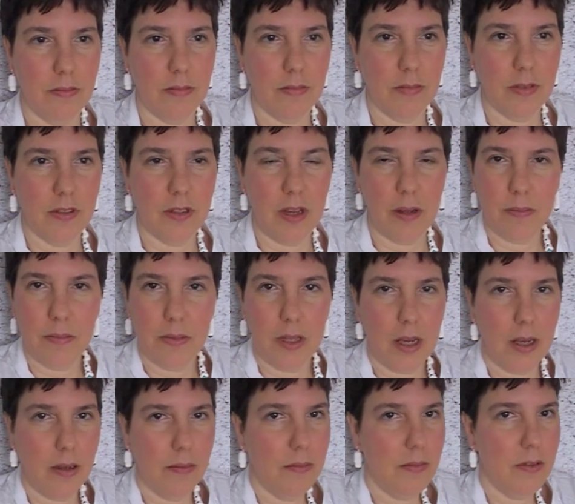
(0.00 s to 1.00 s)

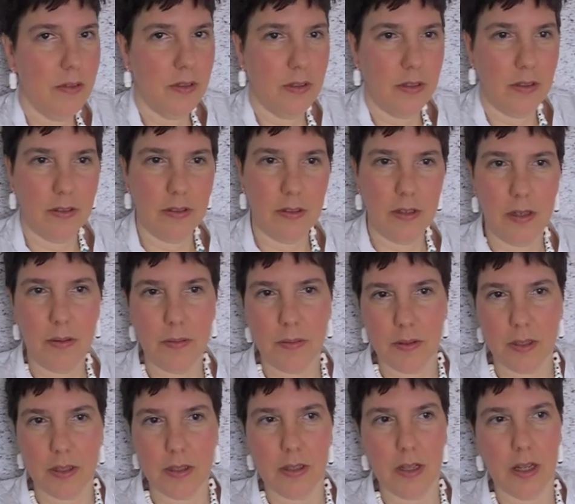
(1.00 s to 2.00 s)
sometimes he sleeps
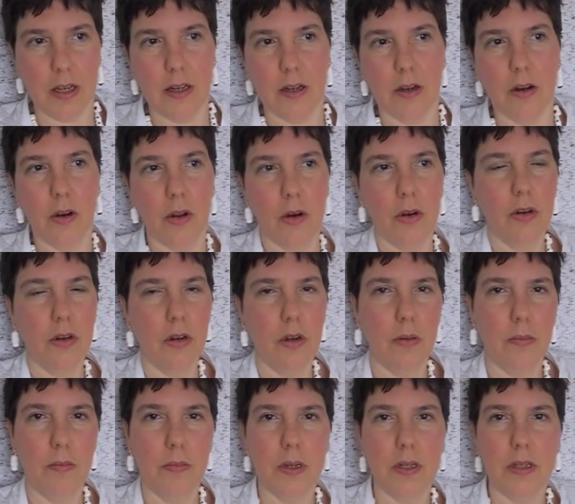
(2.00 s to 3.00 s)
at 10 o'clock,
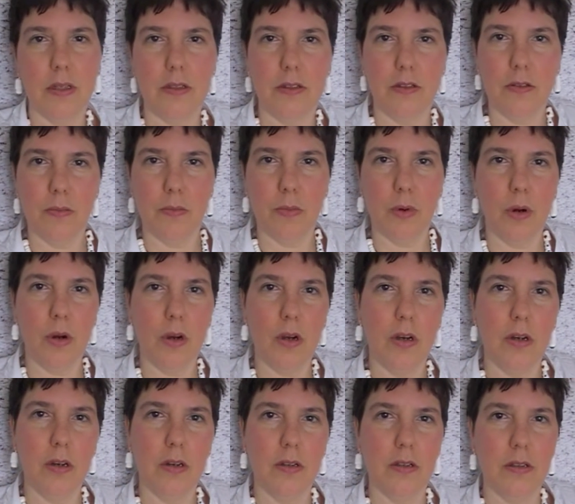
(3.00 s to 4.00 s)
but it's
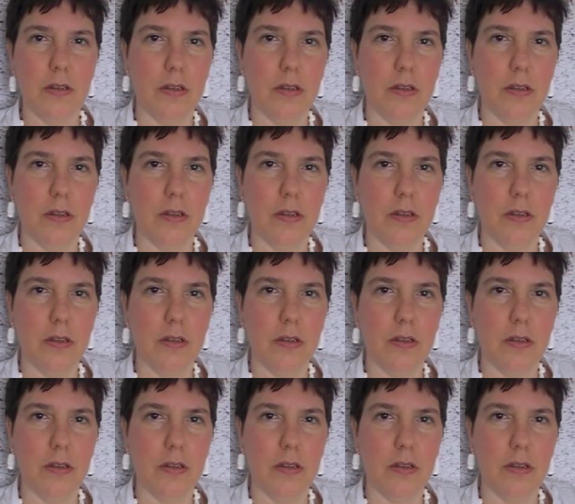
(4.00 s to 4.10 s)
more,